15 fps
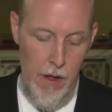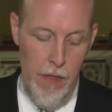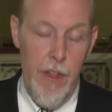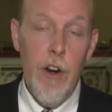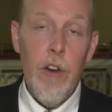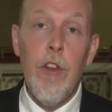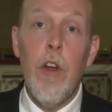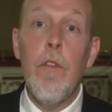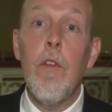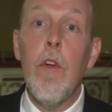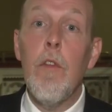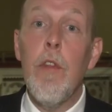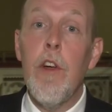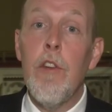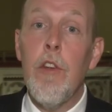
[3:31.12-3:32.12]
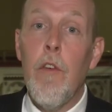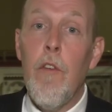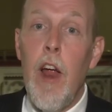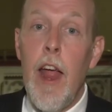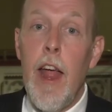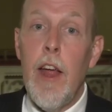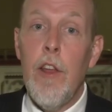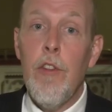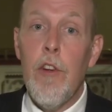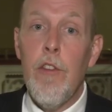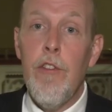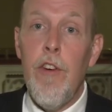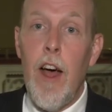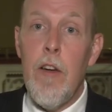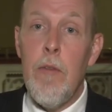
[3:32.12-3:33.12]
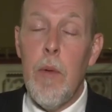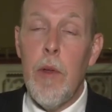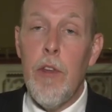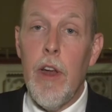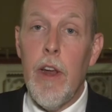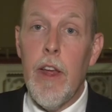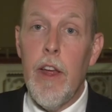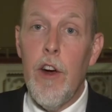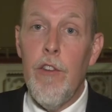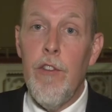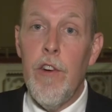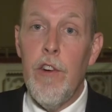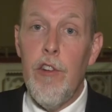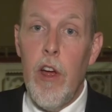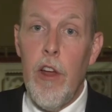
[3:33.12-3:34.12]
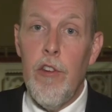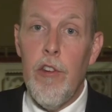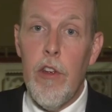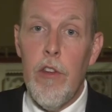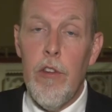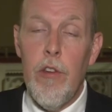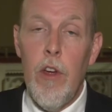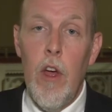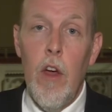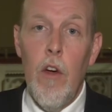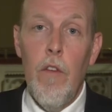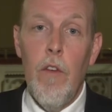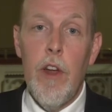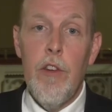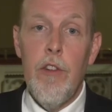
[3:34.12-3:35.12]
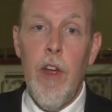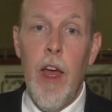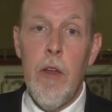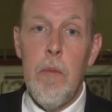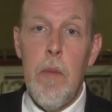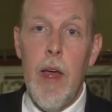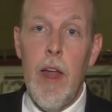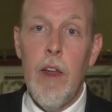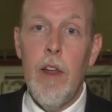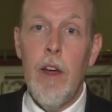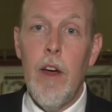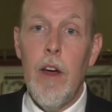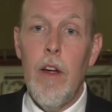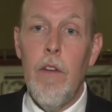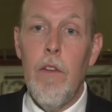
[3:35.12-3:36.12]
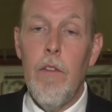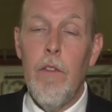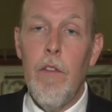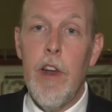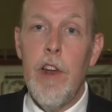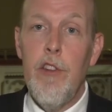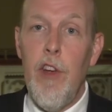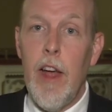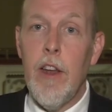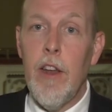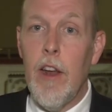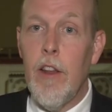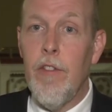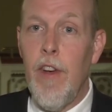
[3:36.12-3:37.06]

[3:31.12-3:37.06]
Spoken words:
There's a raise of 5% a year for judges, which had been rejected.